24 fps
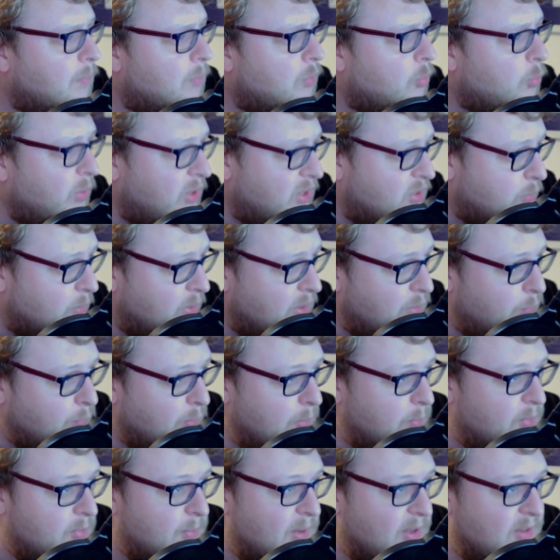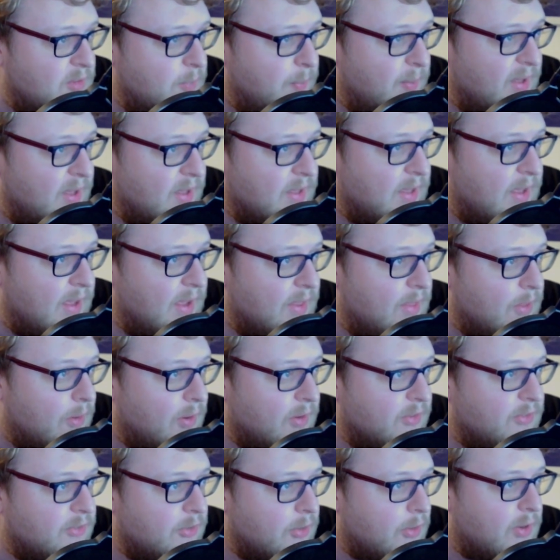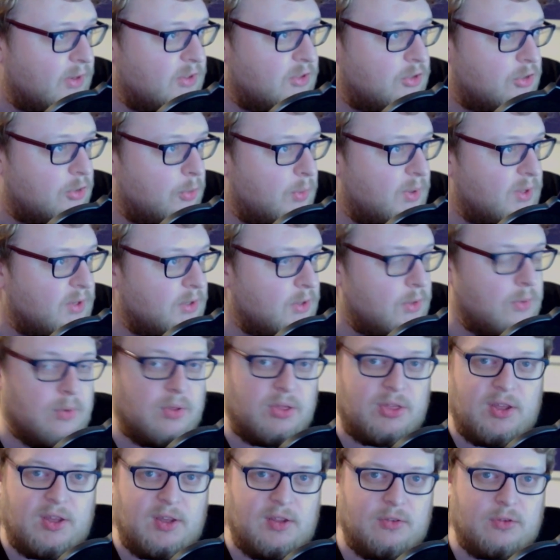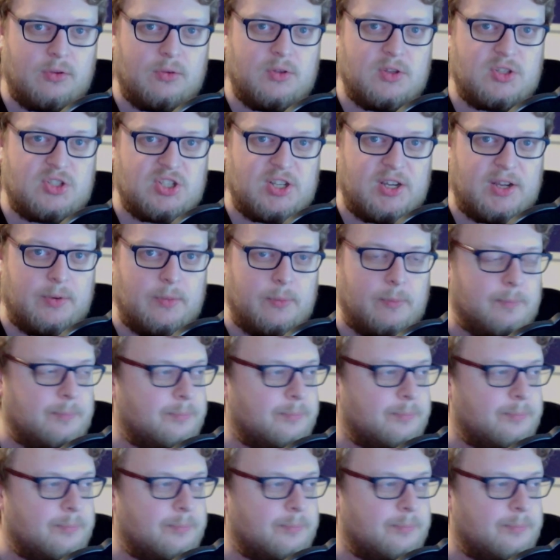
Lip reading: 2023 was meant to be a year that I started doing new things on the channel.